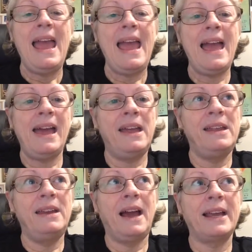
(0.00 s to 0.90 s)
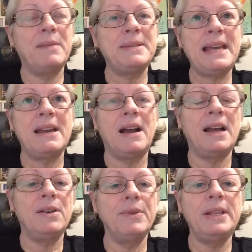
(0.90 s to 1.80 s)
and I kept saying,
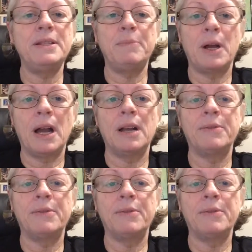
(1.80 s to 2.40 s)
I'm going to read this book.